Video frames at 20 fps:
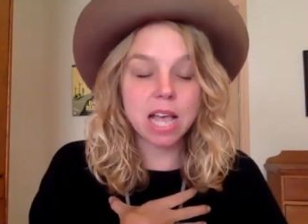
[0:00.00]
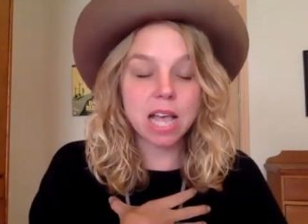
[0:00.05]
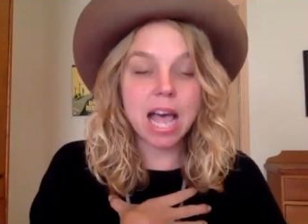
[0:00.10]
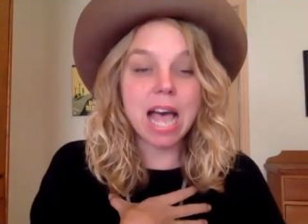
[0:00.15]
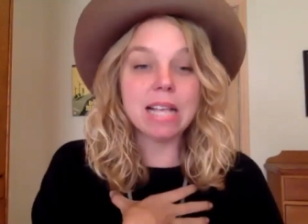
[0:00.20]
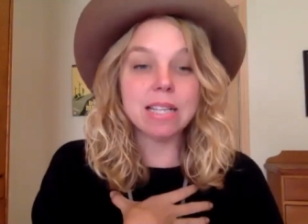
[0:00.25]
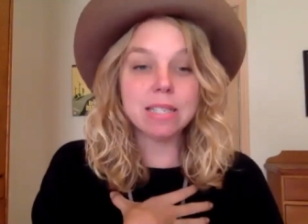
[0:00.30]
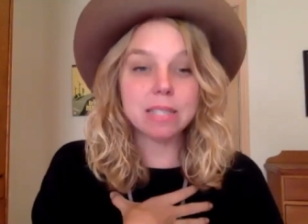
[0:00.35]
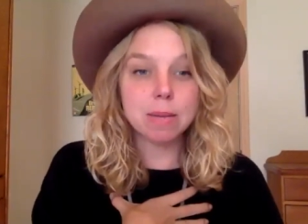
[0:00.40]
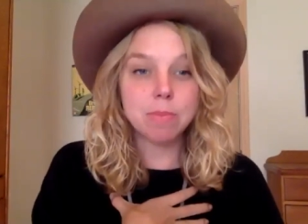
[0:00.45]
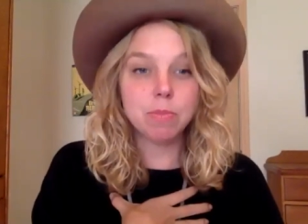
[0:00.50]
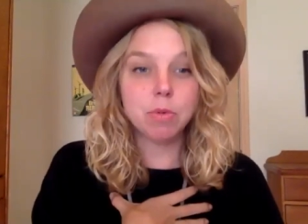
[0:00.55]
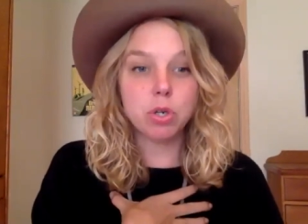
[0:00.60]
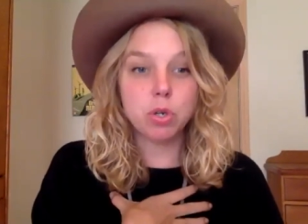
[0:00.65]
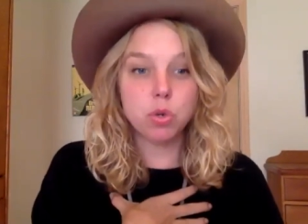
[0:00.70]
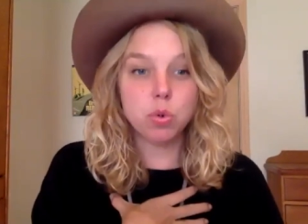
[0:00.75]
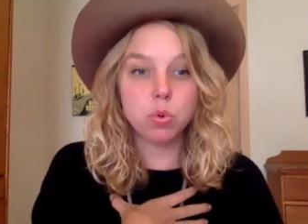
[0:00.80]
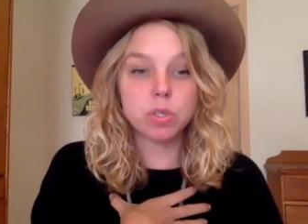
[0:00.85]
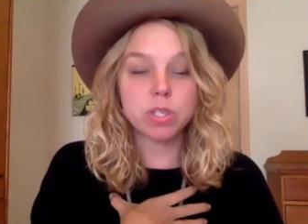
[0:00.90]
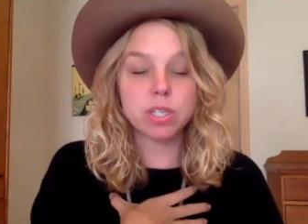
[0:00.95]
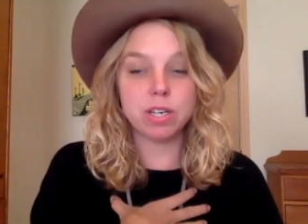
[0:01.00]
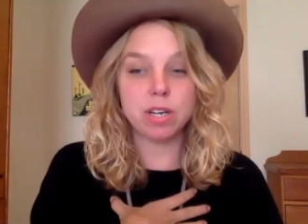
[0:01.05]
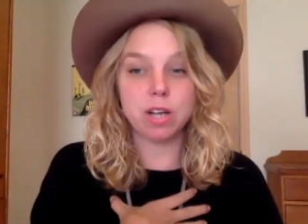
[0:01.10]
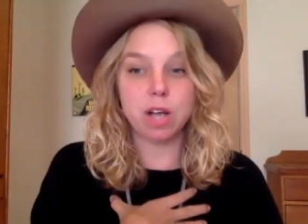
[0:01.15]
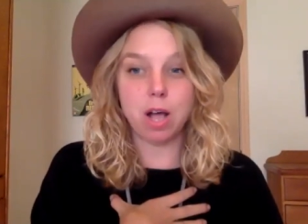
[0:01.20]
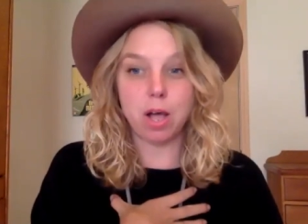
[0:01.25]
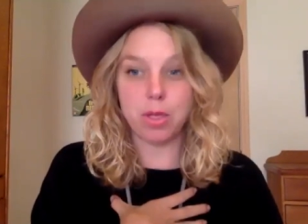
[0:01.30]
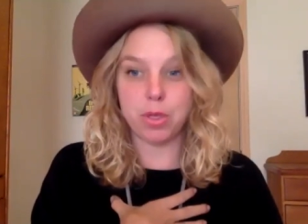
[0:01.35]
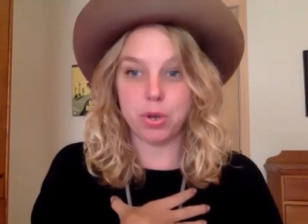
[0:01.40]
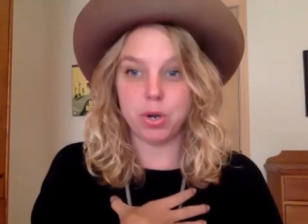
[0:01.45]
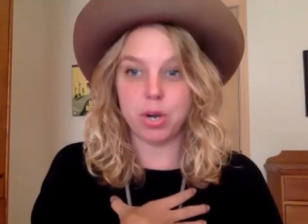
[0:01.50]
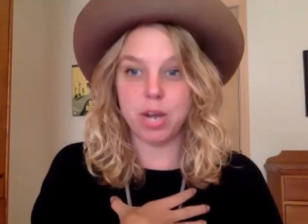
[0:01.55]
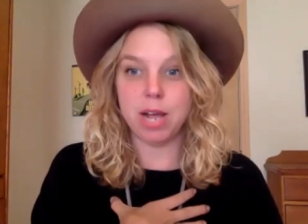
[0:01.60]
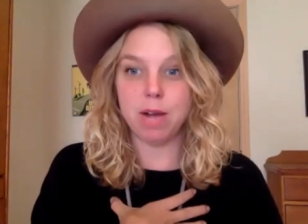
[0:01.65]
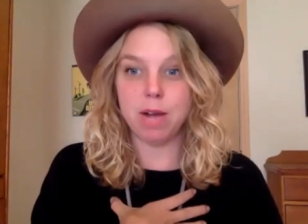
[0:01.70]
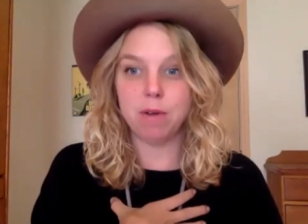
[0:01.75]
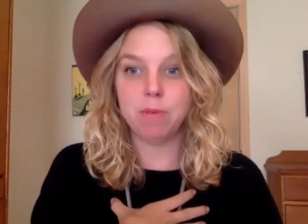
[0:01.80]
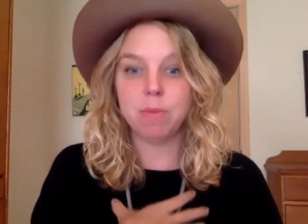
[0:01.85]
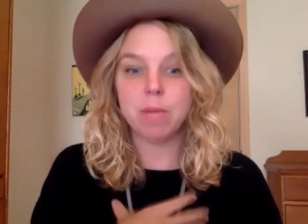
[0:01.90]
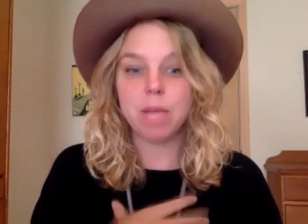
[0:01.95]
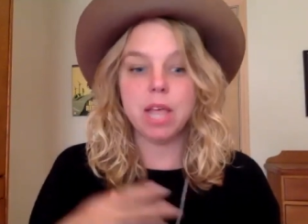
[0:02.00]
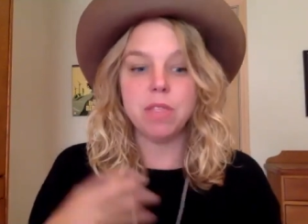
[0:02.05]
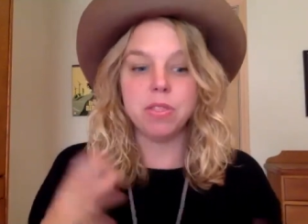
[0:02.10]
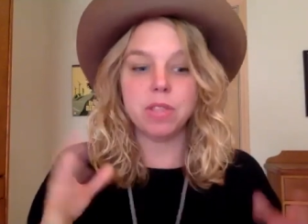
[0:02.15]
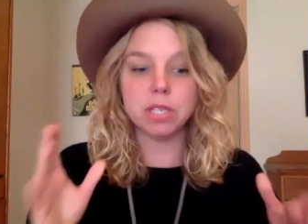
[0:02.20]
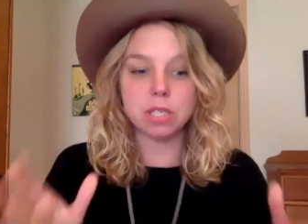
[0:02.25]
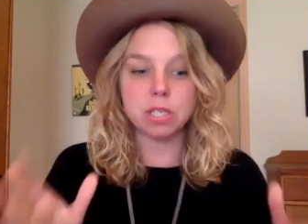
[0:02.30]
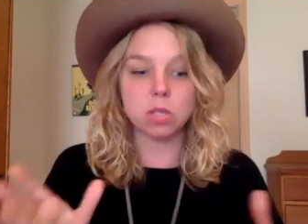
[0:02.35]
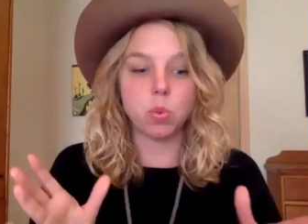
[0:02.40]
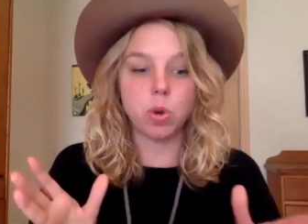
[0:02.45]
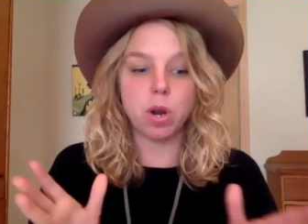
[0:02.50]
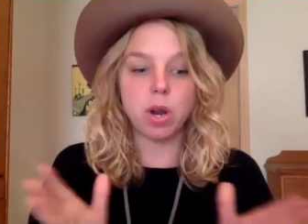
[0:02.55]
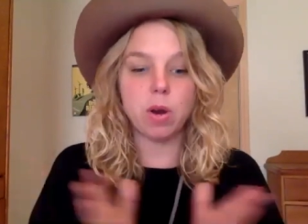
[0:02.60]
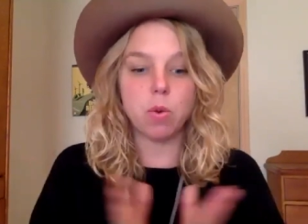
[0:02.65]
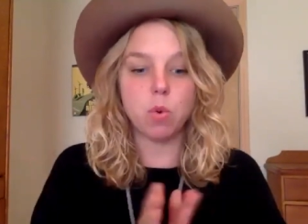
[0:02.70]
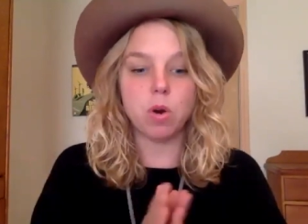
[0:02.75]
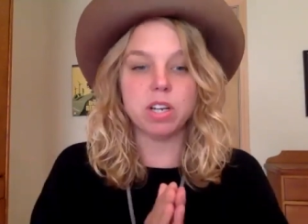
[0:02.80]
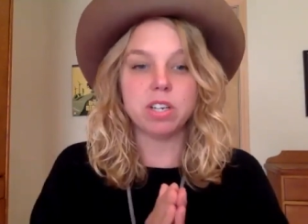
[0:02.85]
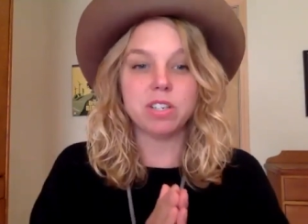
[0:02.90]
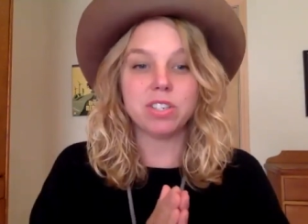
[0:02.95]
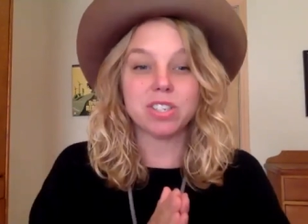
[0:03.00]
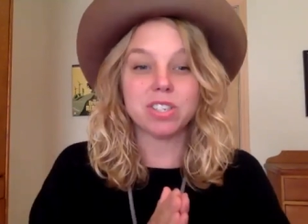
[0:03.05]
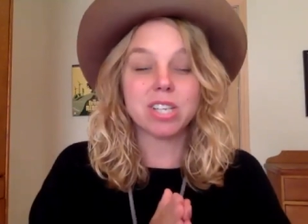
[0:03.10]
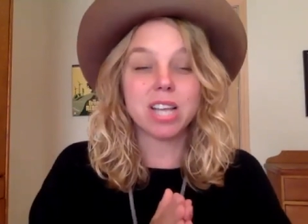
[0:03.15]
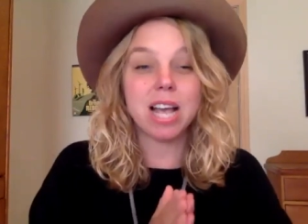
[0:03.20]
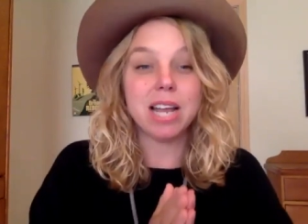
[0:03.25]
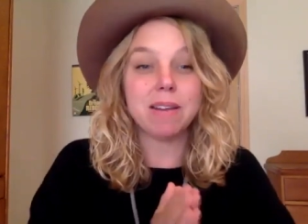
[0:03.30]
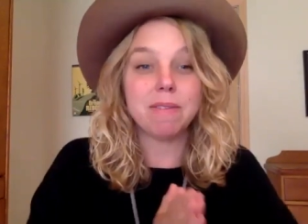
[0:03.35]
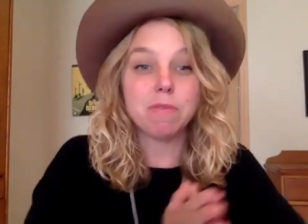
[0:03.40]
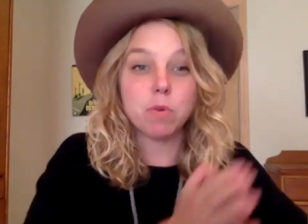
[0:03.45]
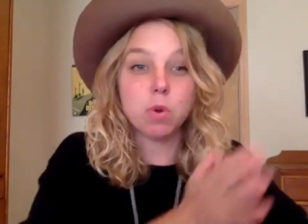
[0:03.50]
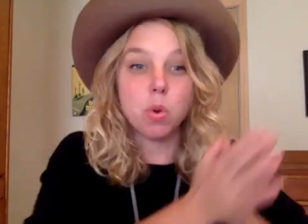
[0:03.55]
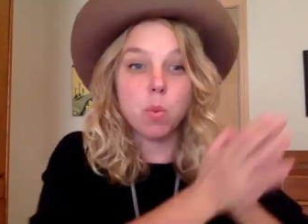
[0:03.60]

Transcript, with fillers: as someone who is an author now, and this is where I want to just kind of